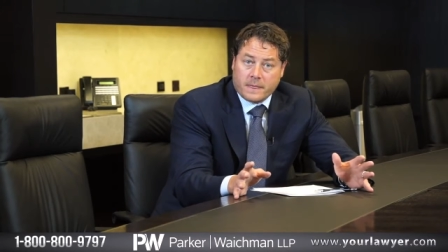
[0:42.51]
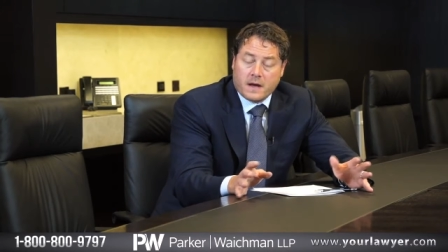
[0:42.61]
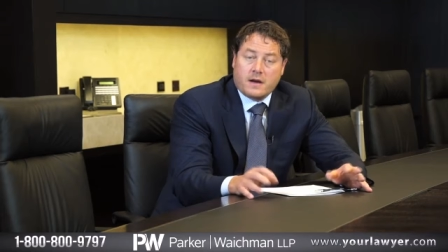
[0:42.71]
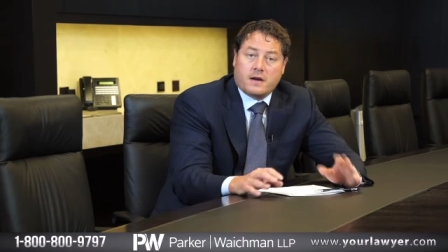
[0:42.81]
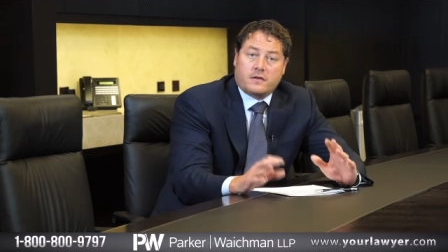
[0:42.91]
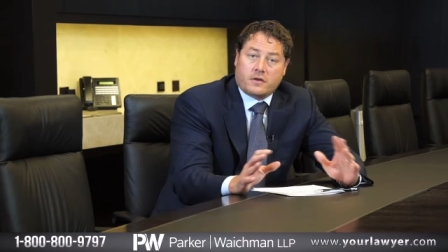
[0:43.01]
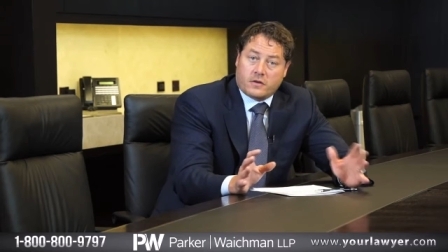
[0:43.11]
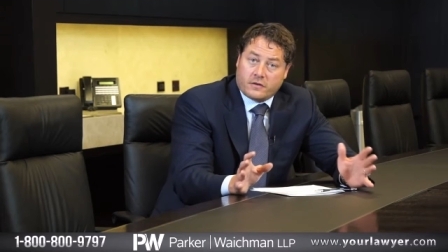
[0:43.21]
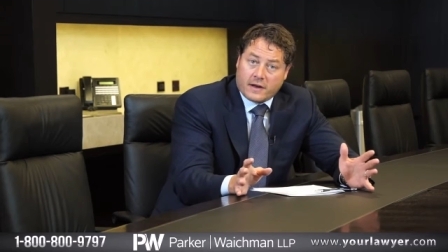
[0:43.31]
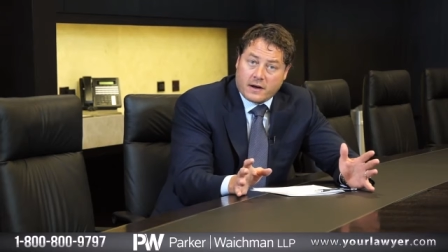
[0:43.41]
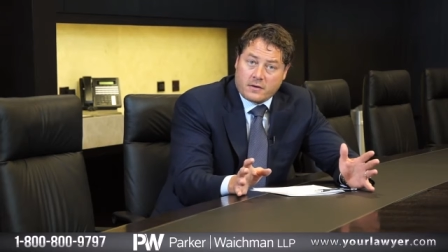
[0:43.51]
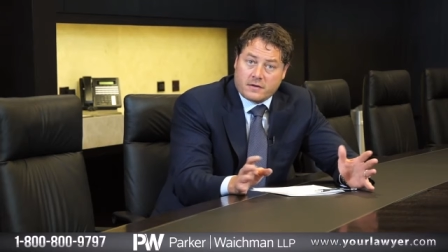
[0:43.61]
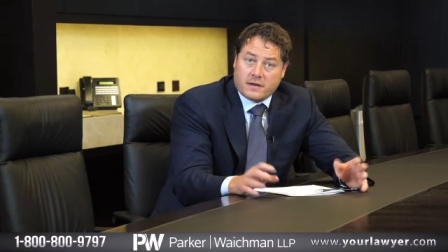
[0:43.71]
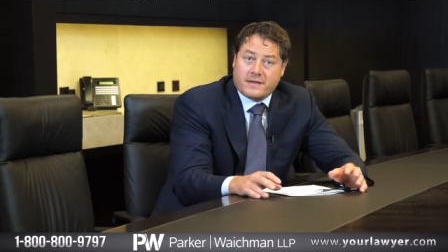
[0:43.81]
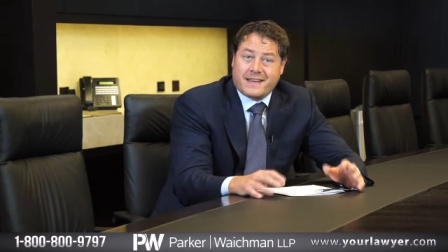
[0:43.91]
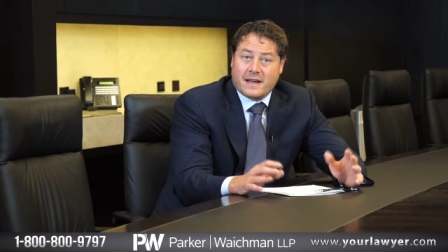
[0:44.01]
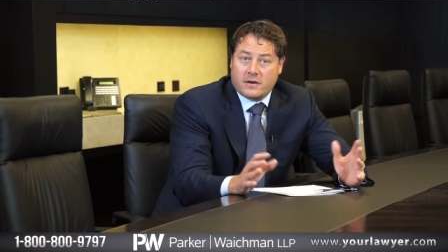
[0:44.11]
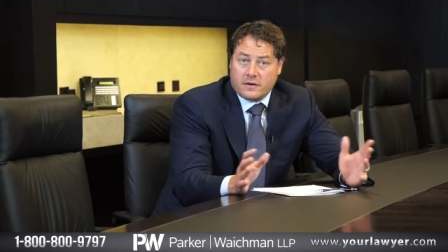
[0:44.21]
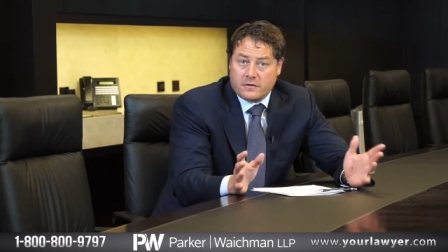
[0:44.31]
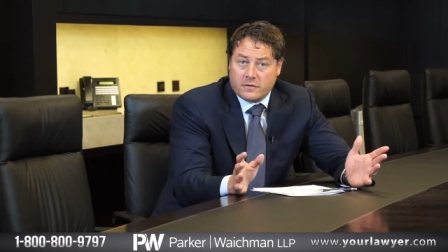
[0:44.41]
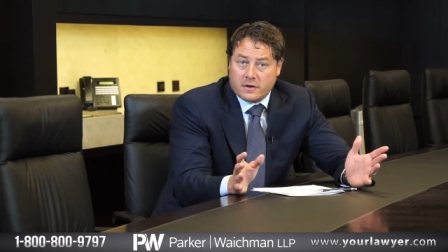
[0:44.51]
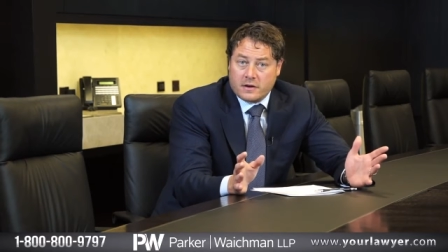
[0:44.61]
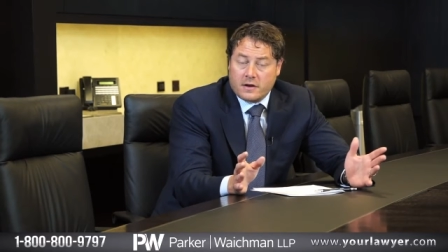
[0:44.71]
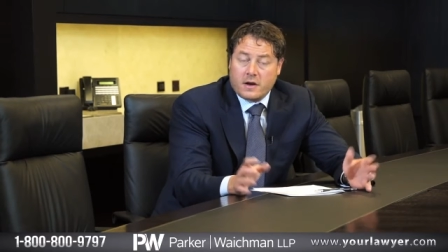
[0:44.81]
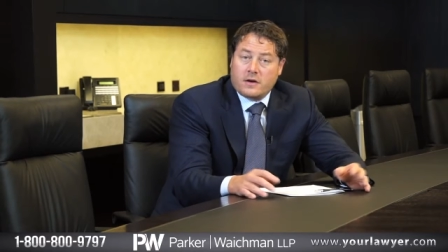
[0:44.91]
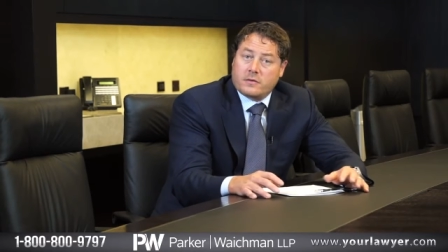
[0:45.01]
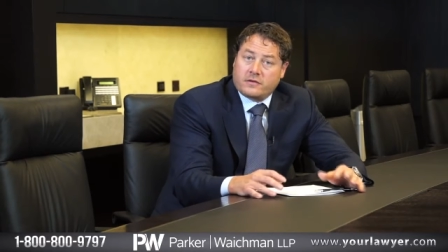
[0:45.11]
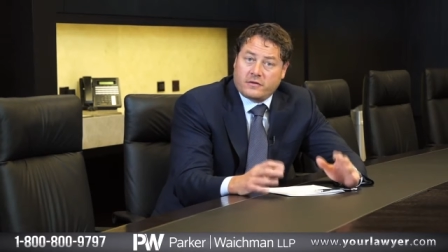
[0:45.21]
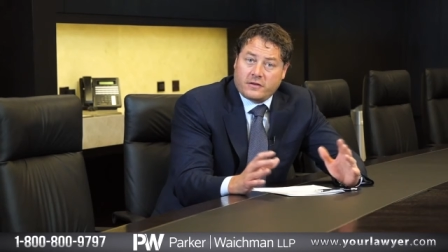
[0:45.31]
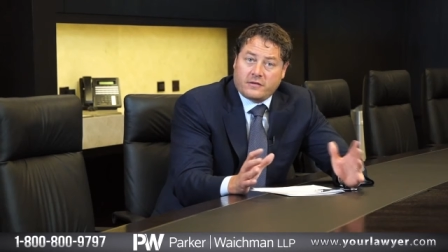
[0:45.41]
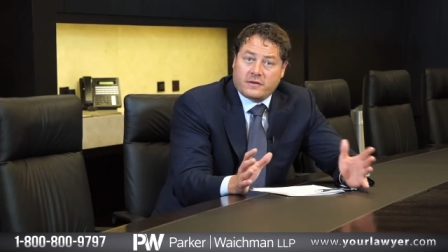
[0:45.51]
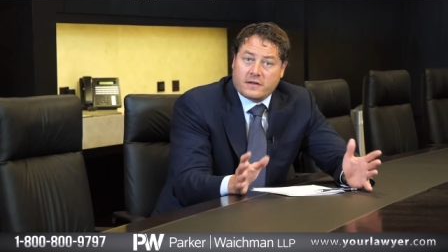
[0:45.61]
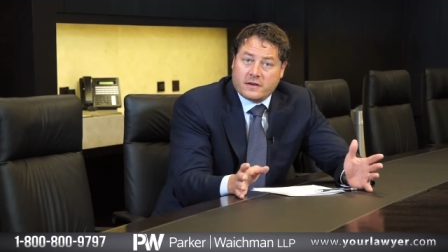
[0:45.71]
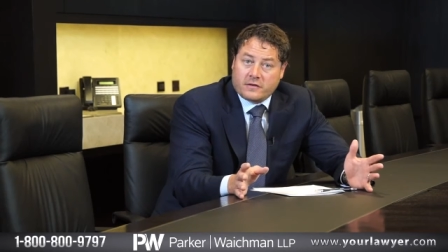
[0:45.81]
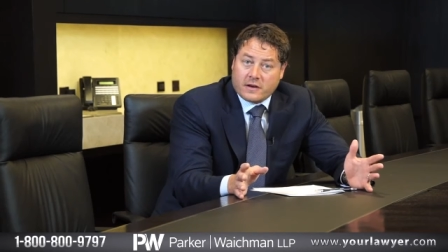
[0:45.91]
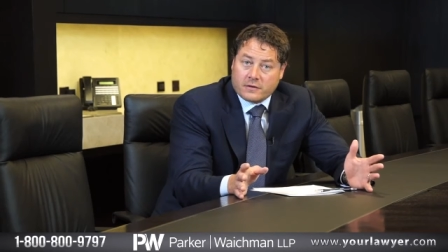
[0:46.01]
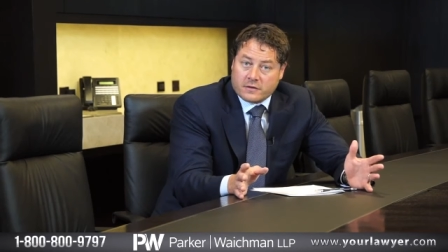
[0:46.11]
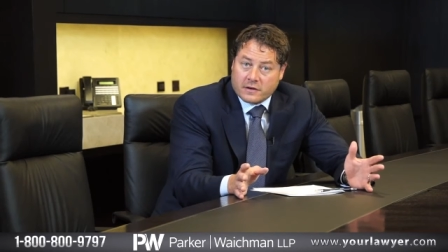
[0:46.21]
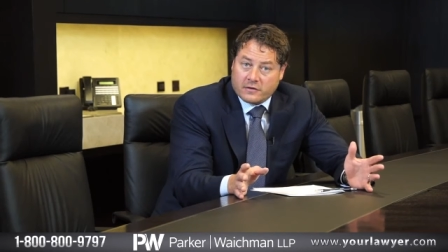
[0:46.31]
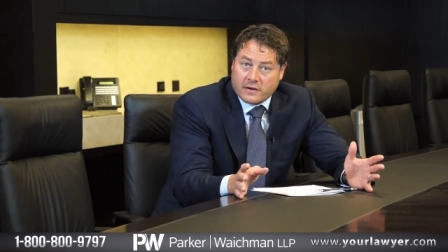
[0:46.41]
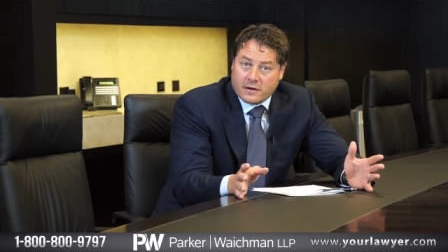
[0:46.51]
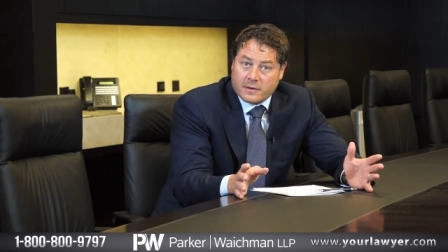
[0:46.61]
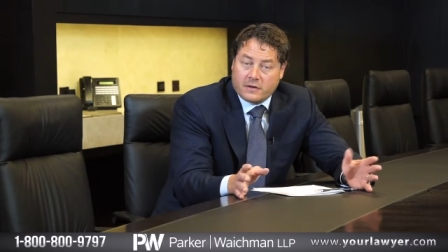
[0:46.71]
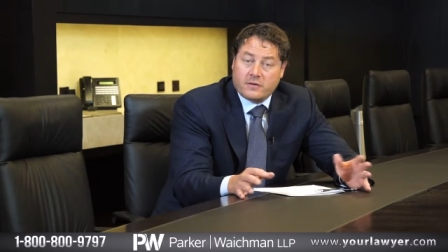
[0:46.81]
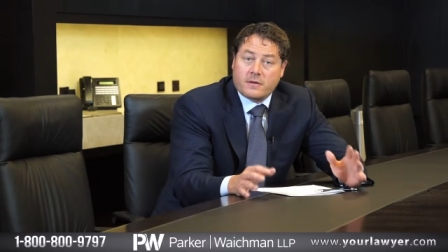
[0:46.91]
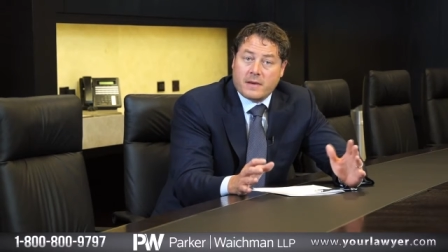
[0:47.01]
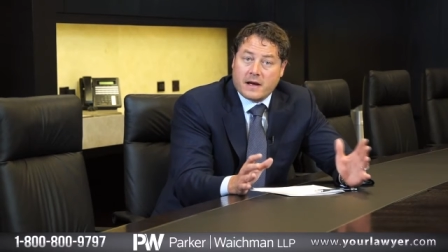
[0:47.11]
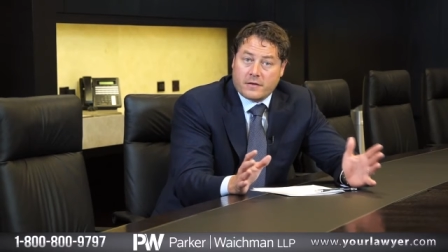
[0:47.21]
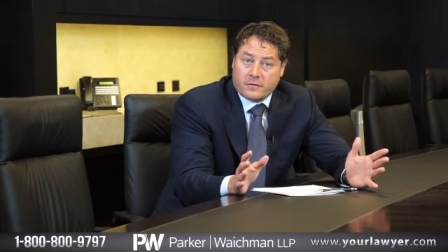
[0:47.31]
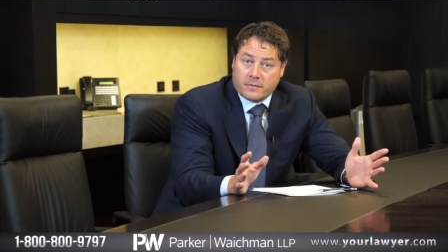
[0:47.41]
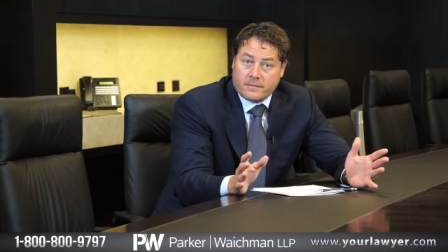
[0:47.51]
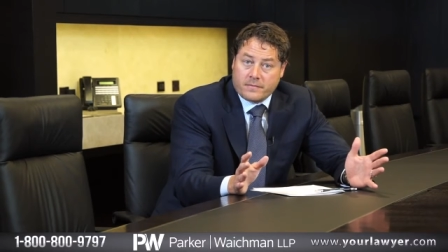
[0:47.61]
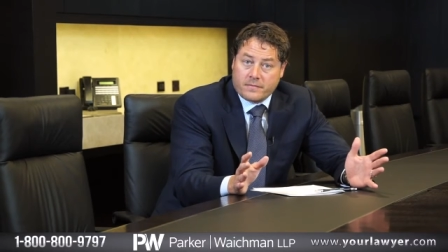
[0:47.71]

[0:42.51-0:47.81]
It turns out that the aide on duty was assisting this elderly gentleman to the bathroom.